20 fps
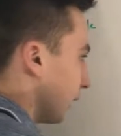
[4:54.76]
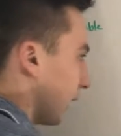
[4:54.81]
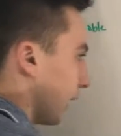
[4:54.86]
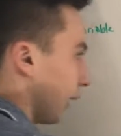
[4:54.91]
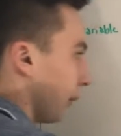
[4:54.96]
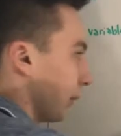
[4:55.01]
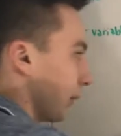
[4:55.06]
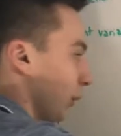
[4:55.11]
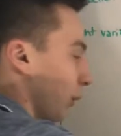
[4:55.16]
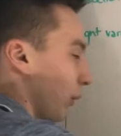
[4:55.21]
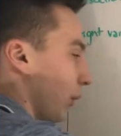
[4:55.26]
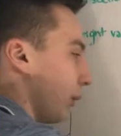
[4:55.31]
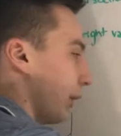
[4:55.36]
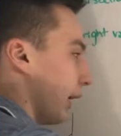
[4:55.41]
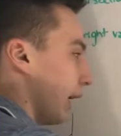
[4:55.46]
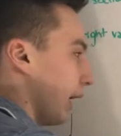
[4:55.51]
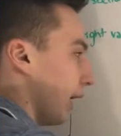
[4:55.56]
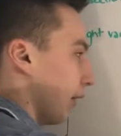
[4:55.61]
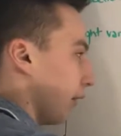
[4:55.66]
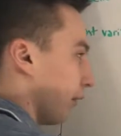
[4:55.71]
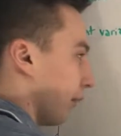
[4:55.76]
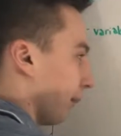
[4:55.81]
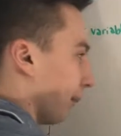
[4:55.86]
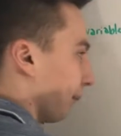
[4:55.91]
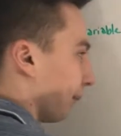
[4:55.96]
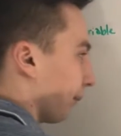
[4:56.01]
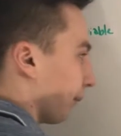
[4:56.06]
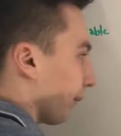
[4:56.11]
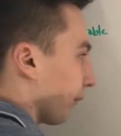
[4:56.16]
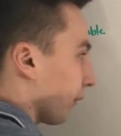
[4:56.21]
times, well, we have
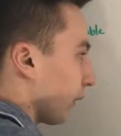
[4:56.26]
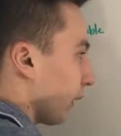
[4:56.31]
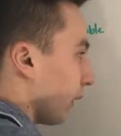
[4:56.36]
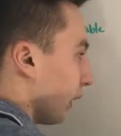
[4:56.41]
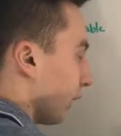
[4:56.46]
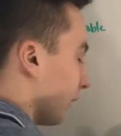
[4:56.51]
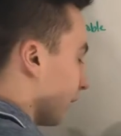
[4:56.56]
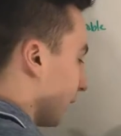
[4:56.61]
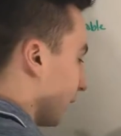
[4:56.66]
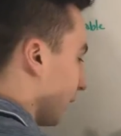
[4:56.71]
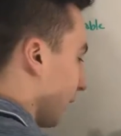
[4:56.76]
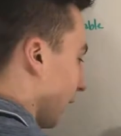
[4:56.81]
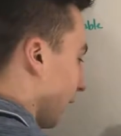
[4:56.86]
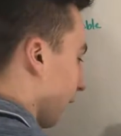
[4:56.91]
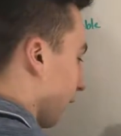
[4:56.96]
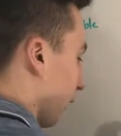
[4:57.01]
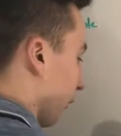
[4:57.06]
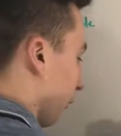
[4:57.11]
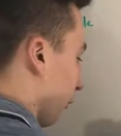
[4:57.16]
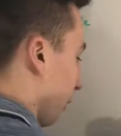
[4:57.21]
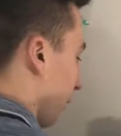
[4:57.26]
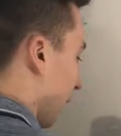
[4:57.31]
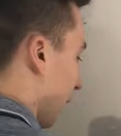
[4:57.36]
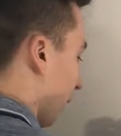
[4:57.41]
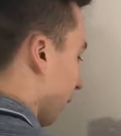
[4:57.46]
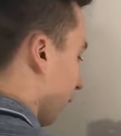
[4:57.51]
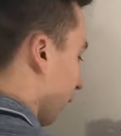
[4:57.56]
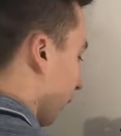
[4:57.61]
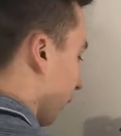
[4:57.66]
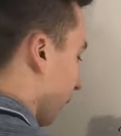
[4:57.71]
sine of
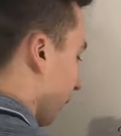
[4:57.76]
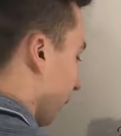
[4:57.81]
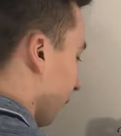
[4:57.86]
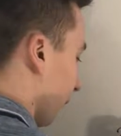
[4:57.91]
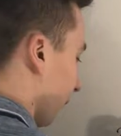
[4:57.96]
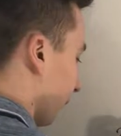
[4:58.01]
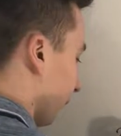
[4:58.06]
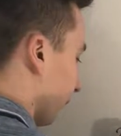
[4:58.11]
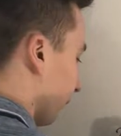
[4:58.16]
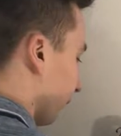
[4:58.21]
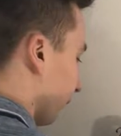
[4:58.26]
pi over 4